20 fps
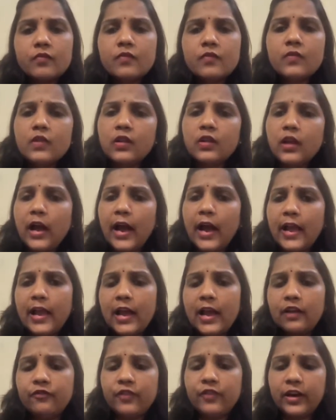I
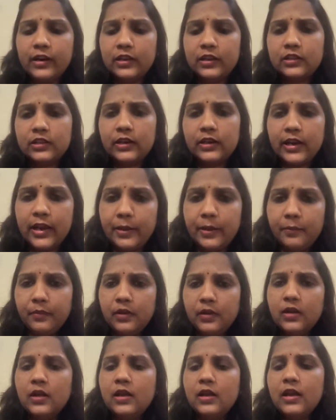have another name
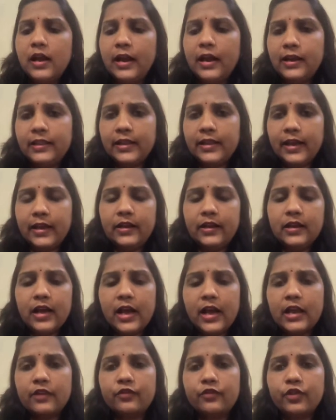and then I
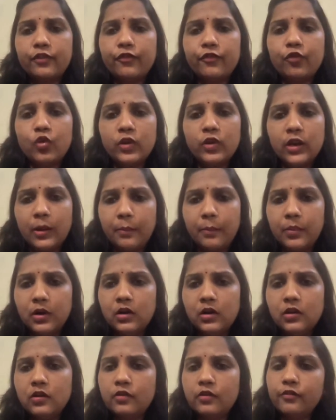have the phone number
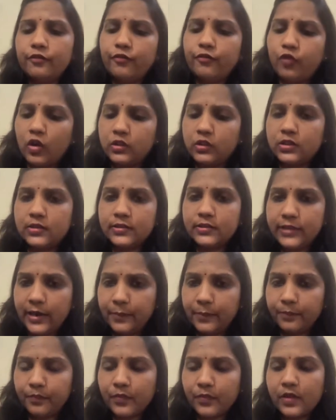for the same.
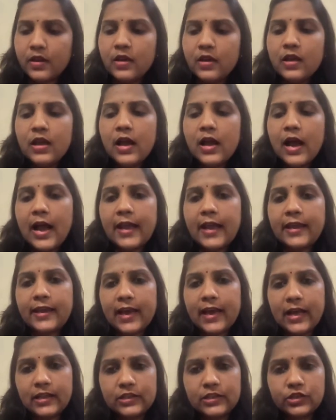I
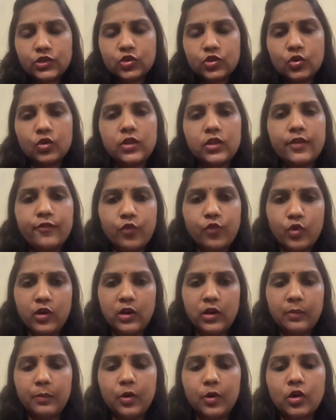can store the phone
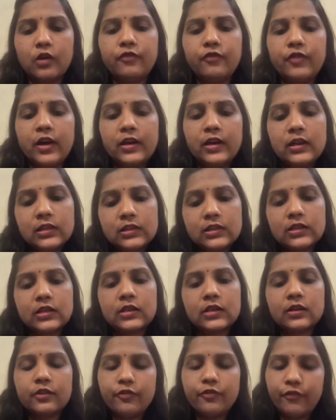number of another
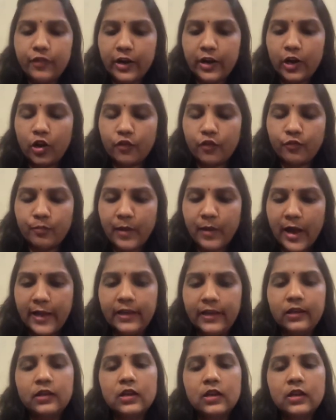friend of mine.